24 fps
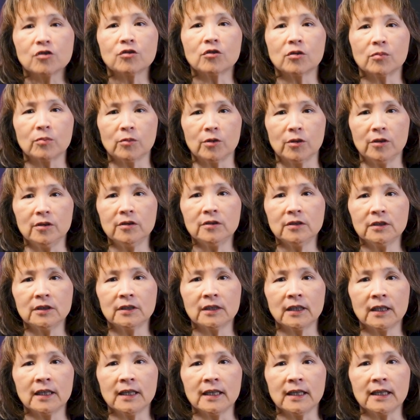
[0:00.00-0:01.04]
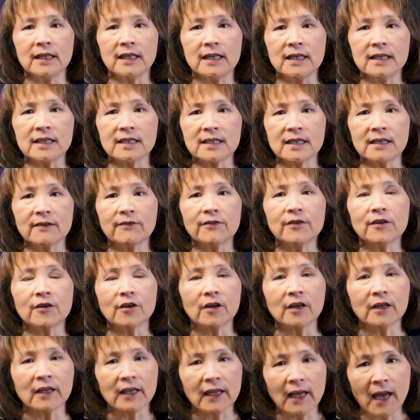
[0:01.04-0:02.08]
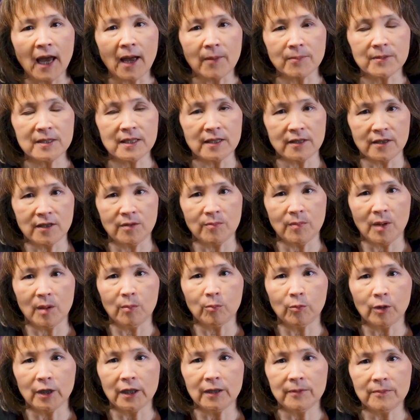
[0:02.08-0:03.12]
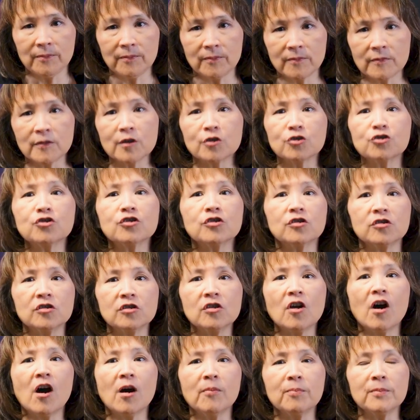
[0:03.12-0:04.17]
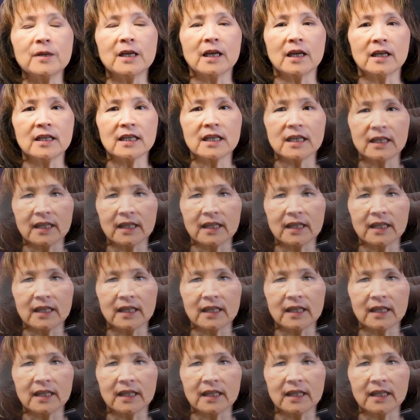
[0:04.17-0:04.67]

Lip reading: normal is if there are gaps in the memory. There should not be any